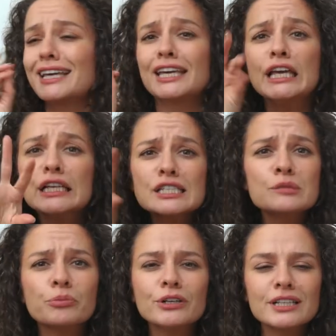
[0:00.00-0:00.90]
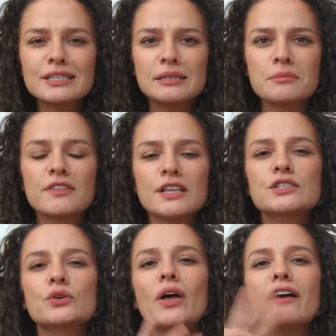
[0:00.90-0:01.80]
kiss printed something.
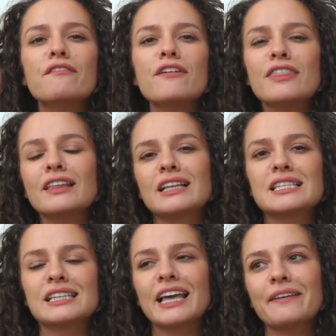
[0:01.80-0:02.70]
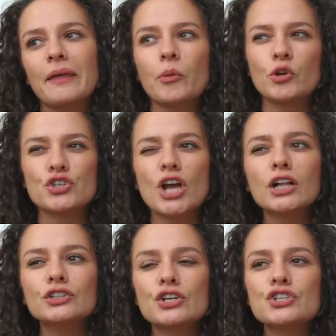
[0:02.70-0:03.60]
So everything that's the
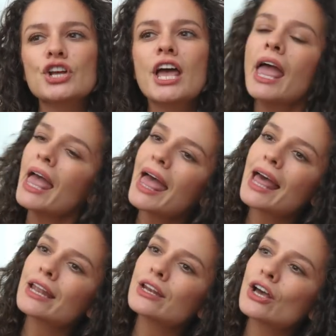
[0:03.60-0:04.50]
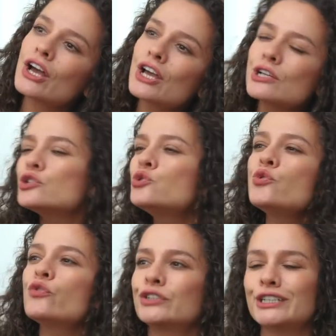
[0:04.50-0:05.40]
childish and
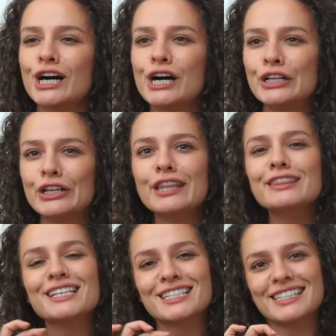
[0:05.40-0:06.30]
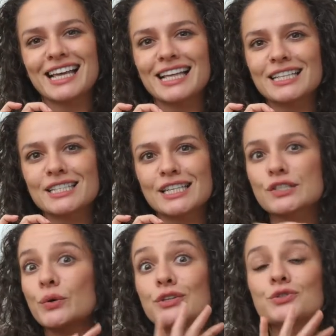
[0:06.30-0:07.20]
juvenile in the sense
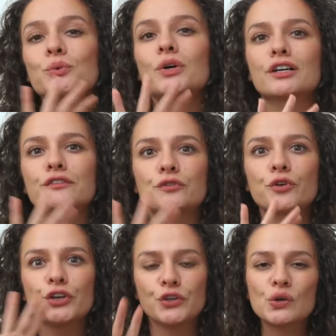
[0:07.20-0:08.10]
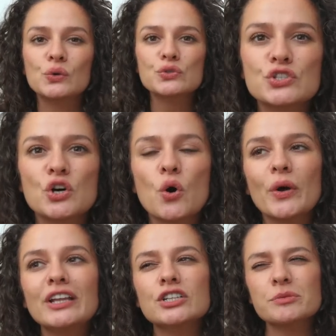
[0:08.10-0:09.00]
is going to work for you.
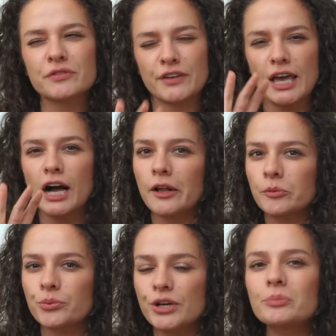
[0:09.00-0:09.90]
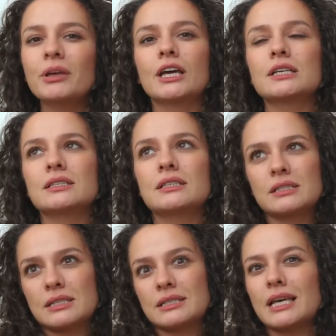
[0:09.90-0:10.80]
So in terms of a heart print, because
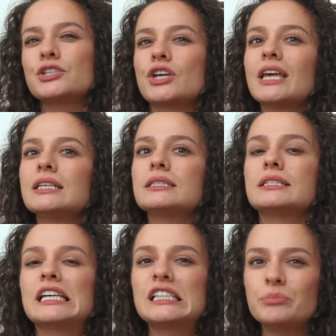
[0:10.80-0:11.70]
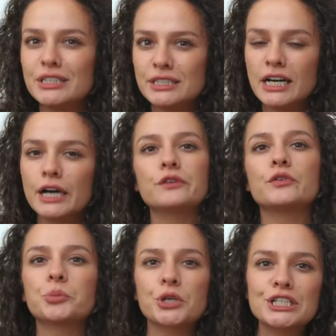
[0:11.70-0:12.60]
this is such a statement kind of
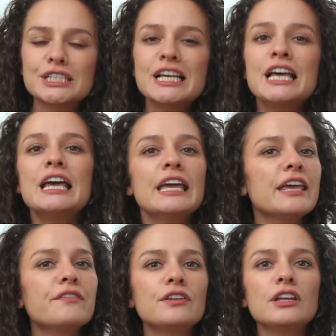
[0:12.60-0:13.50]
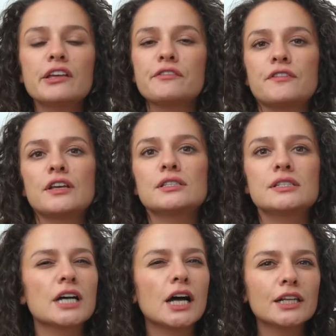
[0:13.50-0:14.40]
a print, even if it's
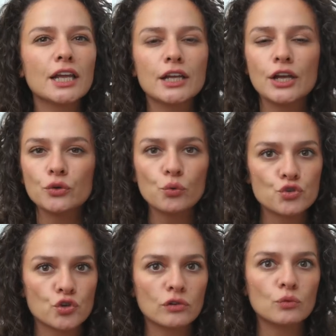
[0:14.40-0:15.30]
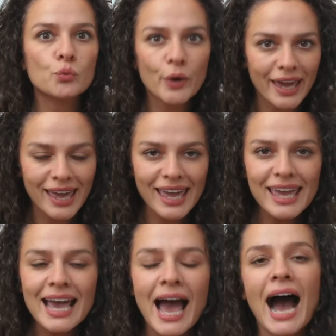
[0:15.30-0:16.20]
done in a neutral
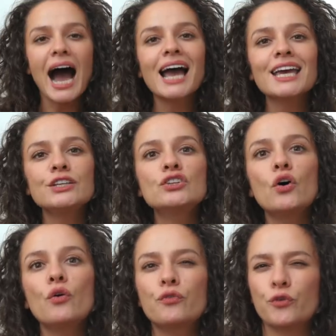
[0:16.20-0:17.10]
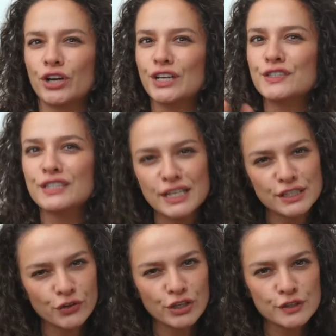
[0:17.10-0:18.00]
way, I'd go for
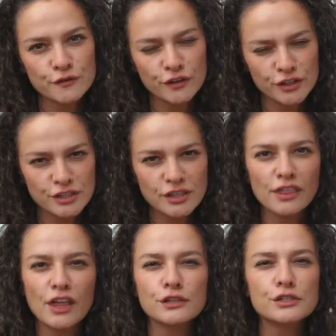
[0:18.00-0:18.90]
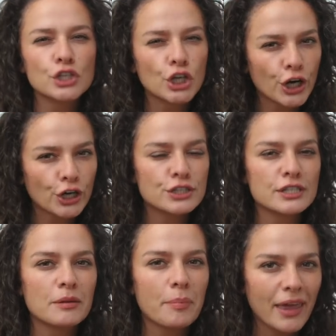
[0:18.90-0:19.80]
accessories first, then
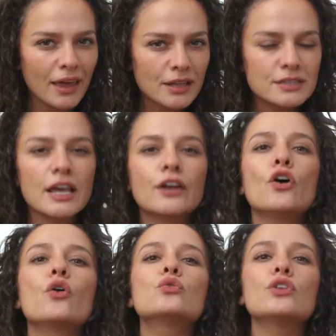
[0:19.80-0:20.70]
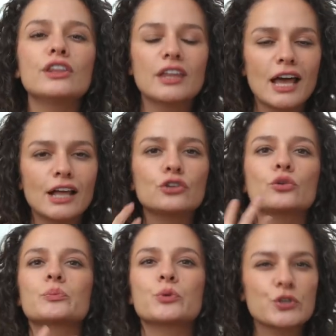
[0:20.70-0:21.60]
skirts and pants, and only then
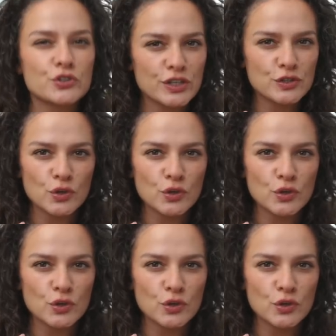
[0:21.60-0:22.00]
your portrait